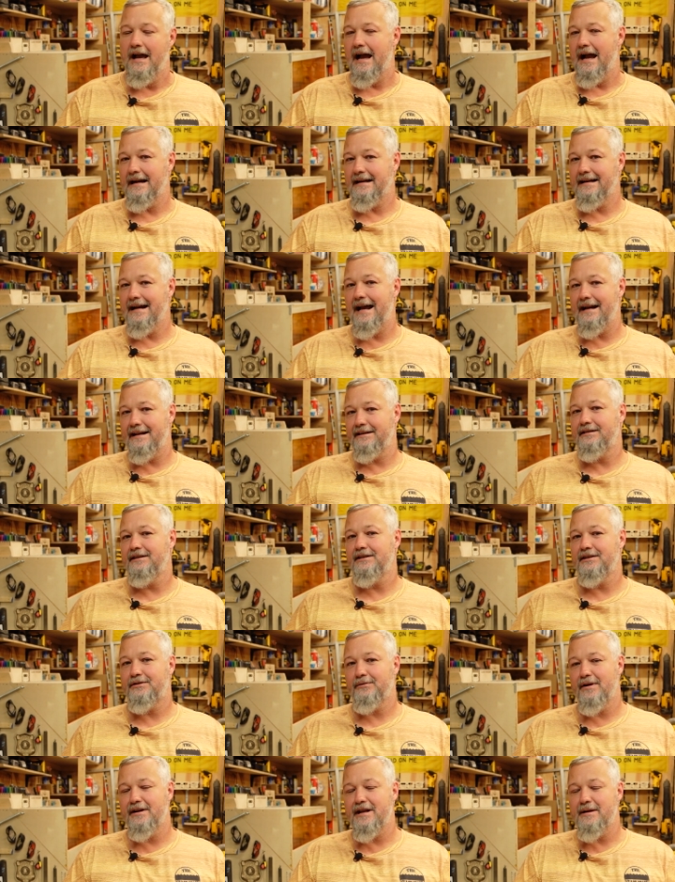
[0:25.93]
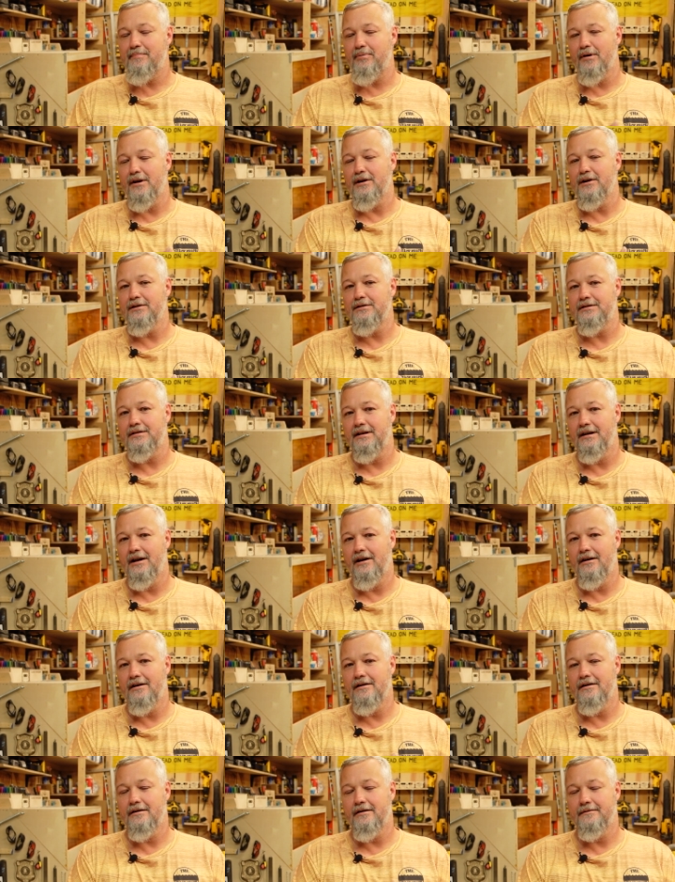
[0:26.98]
I got into the 3D printers.
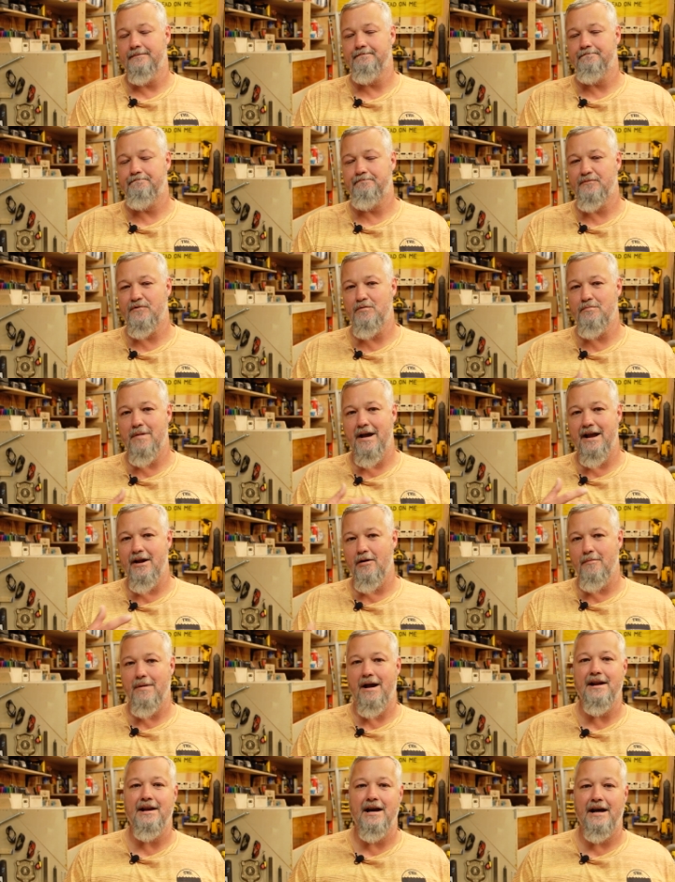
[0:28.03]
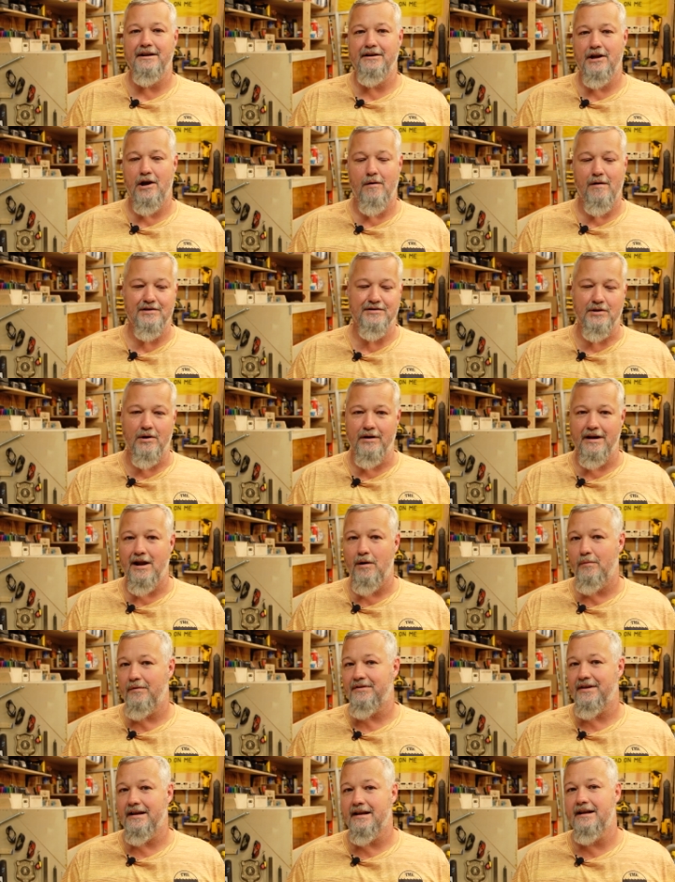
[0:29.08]
Uh, you may or may not know, I started
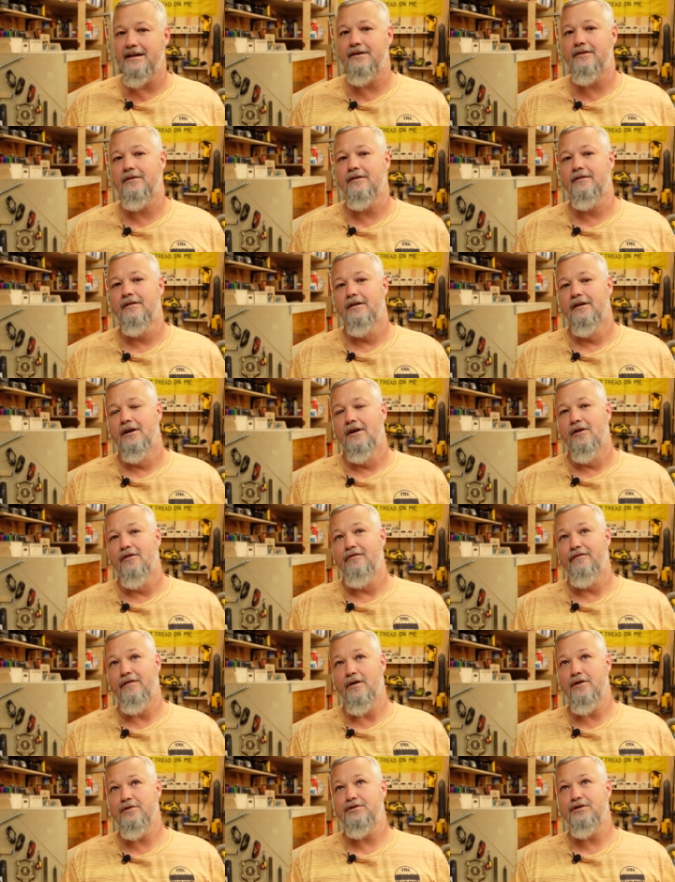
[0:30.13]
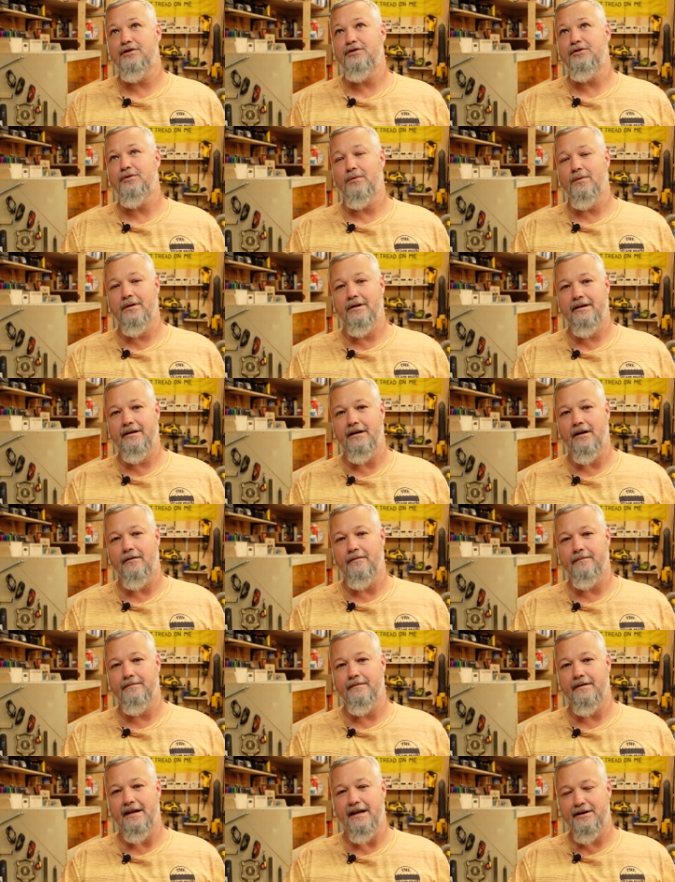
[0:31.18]
out with the Ender version 3, uh,
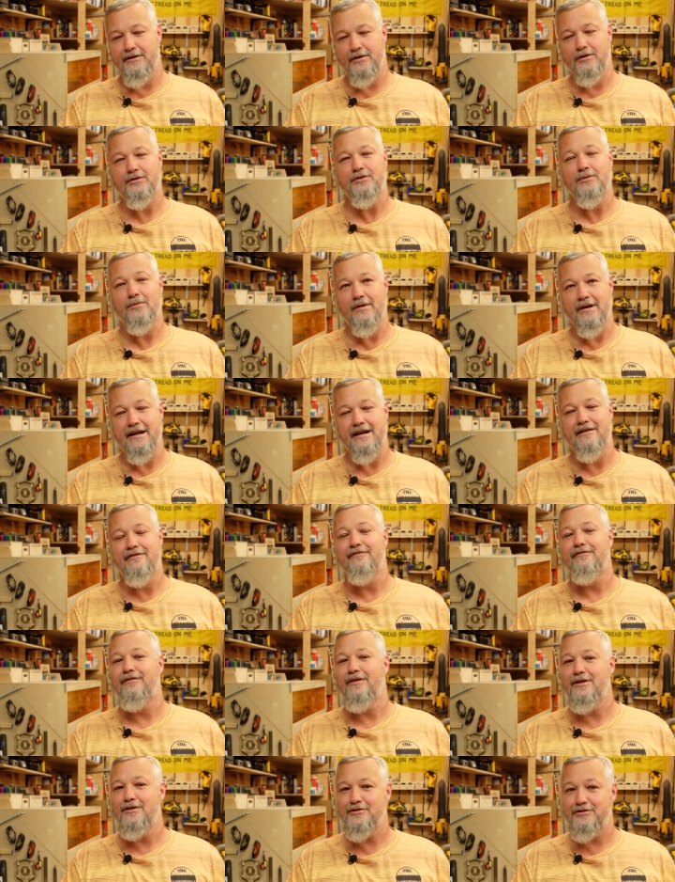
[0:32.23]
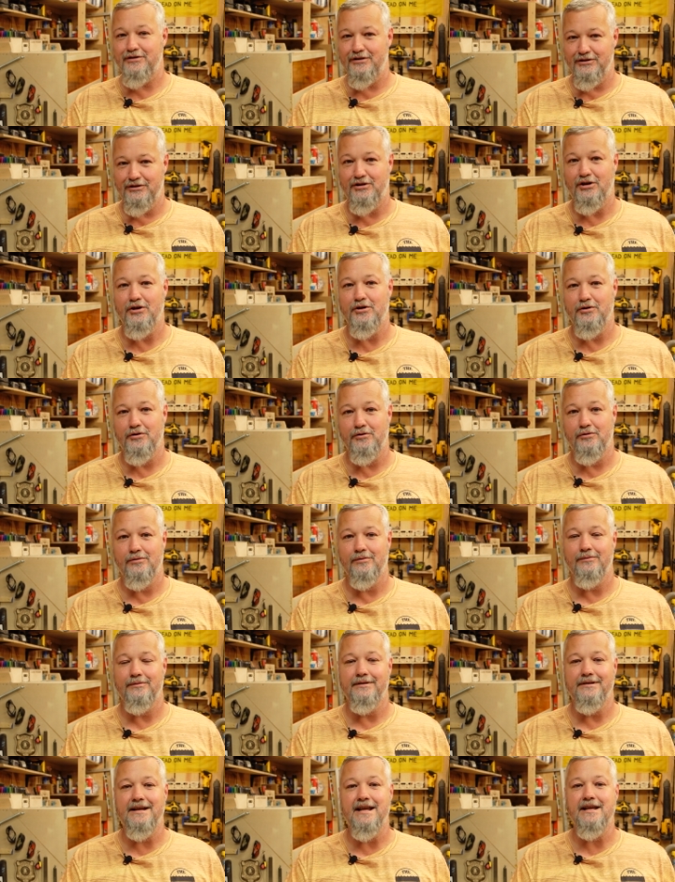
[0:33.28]
Ender 3 version 2
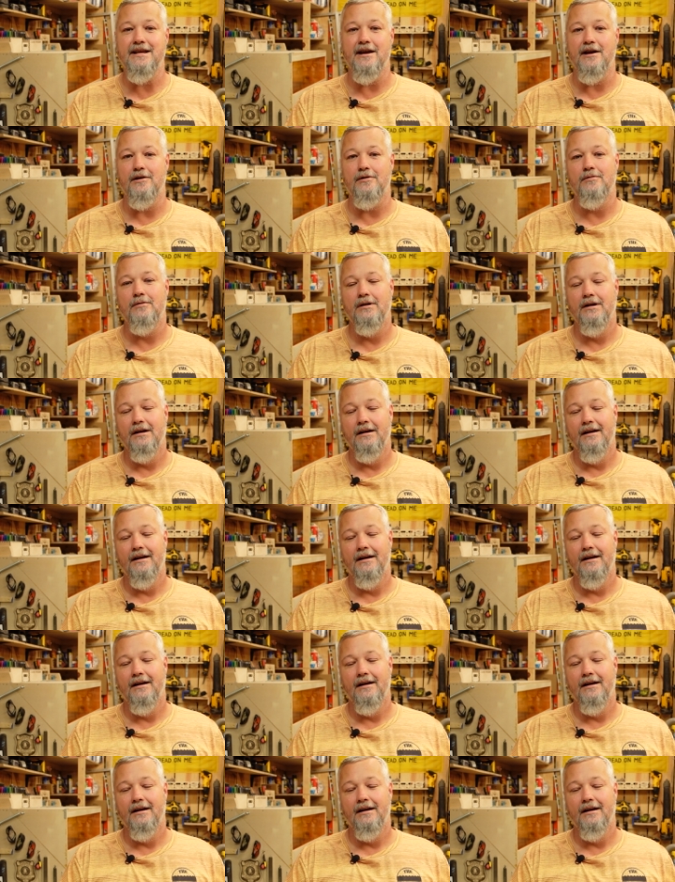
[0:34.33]
Neo.